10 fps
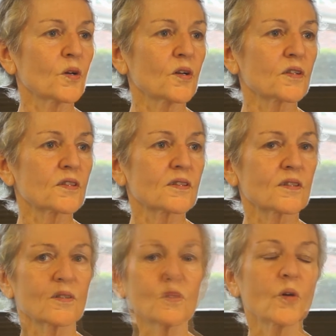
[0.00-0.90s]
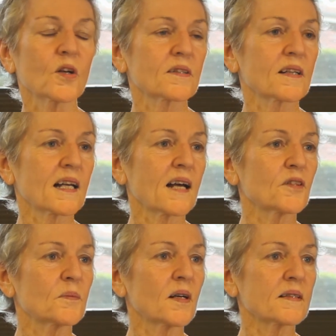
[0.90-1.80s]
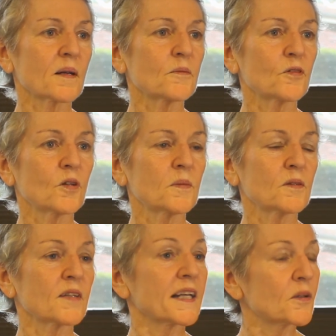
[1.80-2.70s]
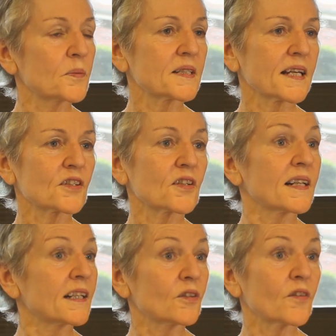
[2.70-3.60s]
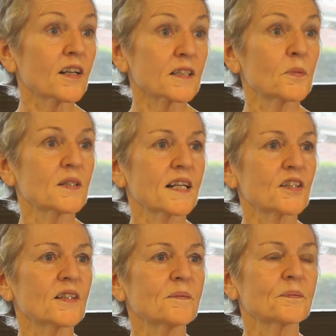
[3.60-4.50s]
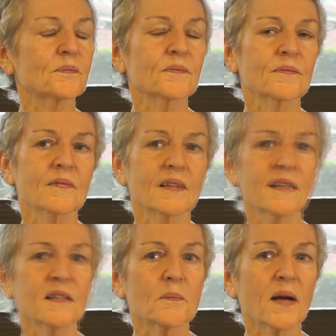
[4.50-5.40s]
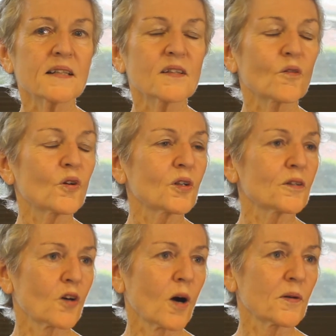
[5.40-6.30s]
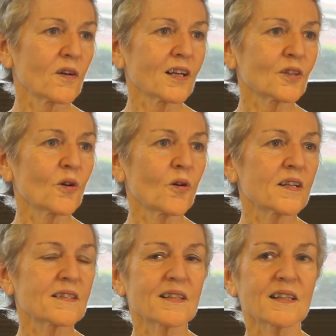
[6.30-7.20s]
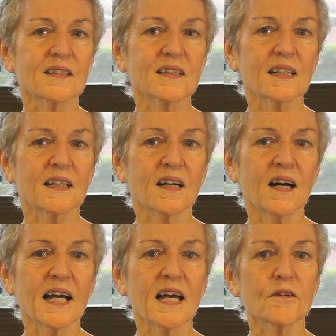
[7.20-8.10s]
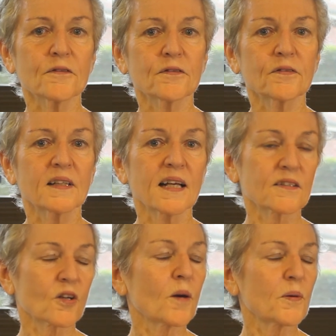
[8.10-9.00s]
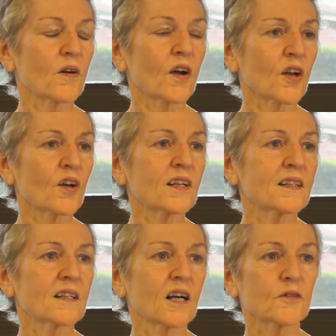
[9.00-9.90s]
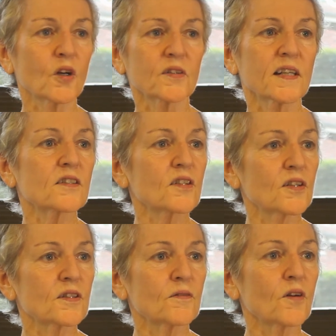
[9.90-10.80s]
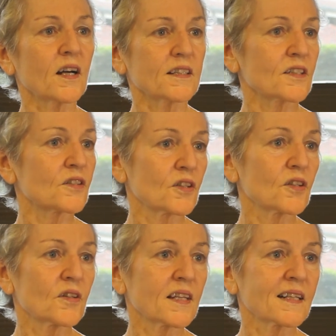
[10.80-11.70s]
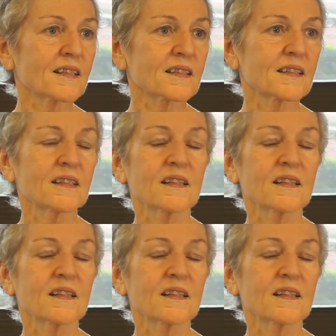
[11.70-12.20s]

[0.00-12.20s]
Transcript: works that are covered by some form of legal protection, legal rights protection. There's a basic rule of copyright law is that I have, as a copyright owner, I've got the exclusive right to do things.